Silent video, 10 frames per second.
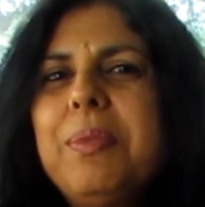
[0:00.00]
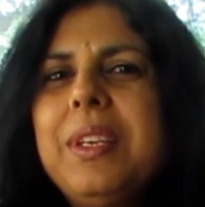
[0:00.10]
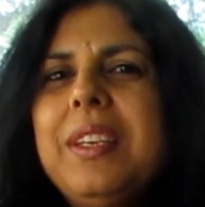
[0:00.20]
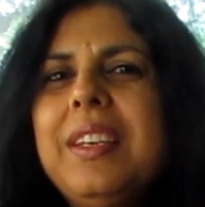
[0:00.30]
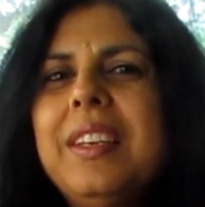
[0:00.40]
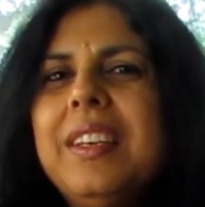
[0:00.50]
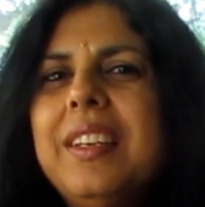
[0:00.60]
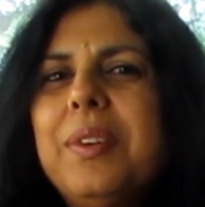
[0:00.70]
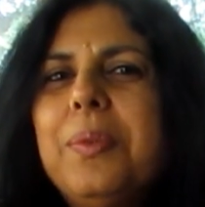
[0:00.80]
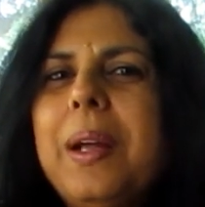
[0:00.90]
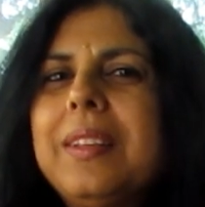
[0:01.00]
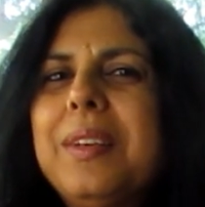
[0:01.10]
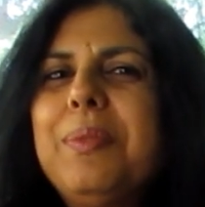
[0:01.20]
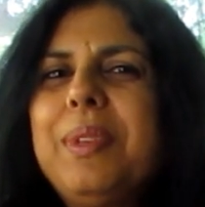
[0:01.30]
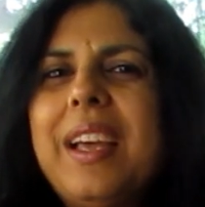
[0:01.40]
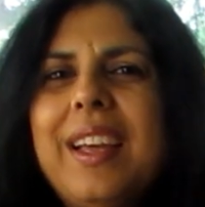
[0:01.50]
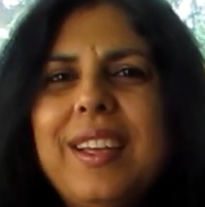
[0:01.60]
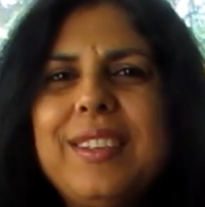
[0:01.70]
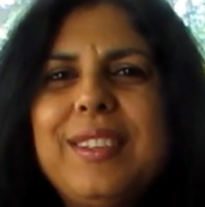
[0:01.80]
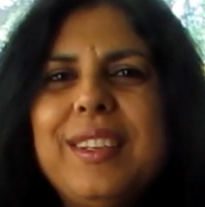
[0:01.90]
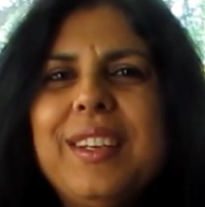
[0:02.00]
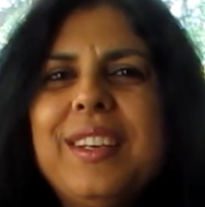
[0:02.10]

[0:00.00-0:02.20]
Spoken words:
be welcomed at?